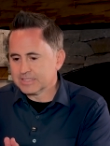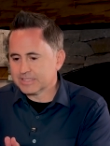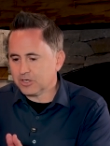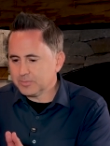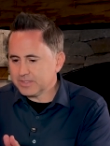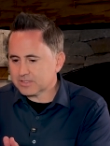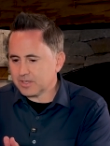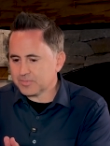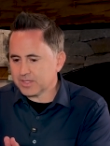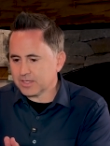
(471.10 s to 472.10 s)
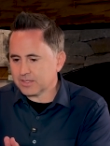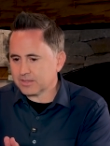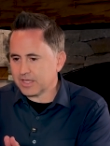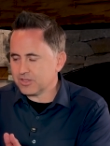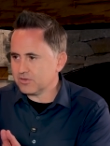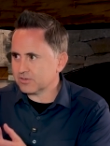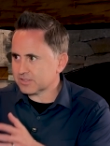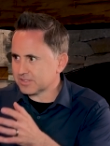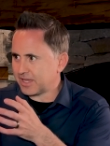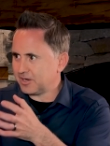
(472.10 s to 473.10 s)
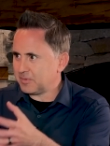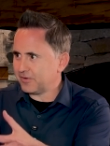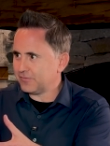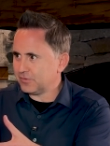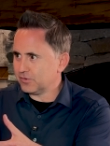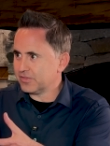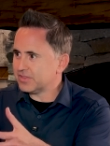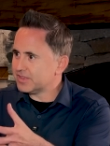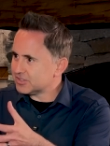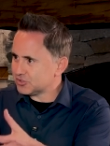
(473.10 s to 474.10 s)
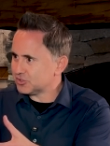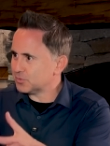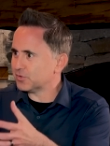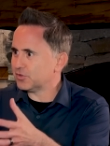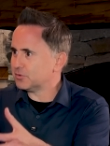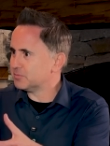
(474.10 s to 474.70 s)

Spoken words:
Tell me something that you're excited about for this year with your